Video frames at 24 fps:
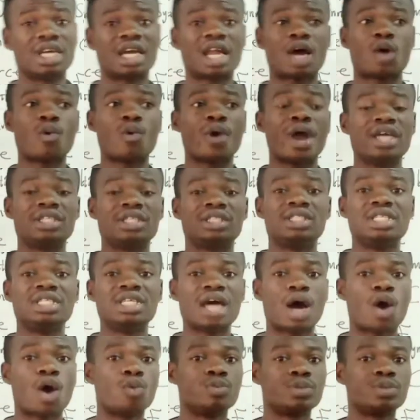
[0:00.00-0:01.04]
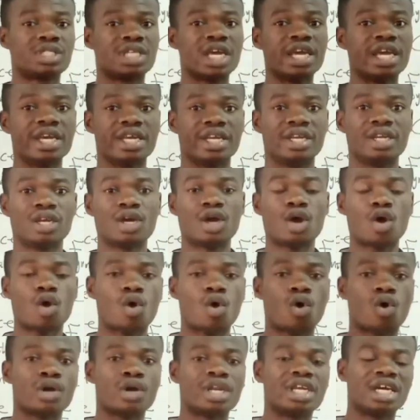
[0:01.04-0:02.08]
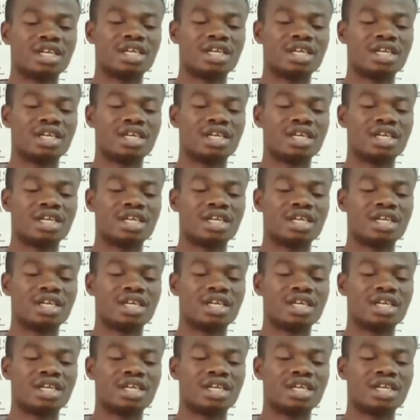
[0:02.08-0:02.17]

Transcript: In other words, they are obtained or